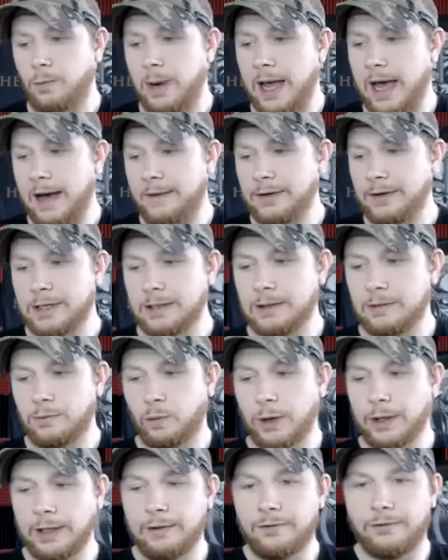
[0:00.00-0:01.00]
We haven't
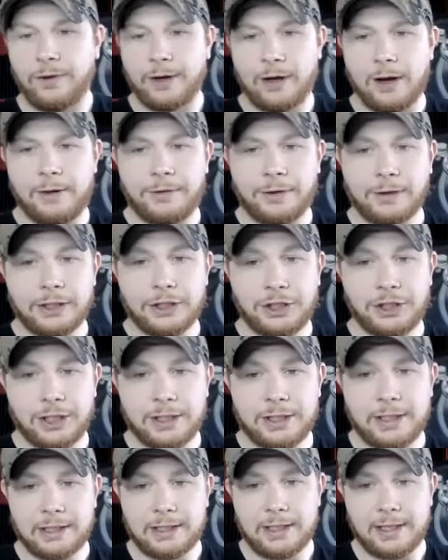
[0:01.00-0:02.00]
really figured out the
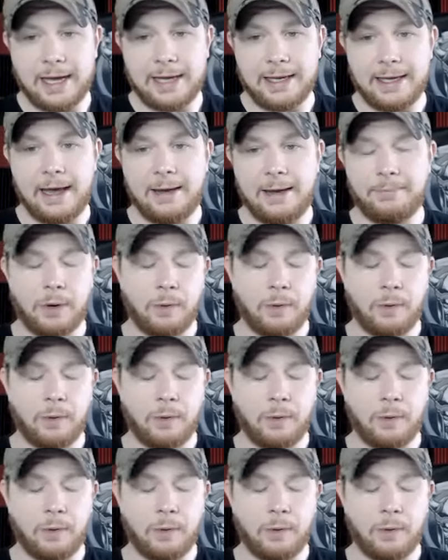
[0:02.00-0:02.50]
logistics of that yet,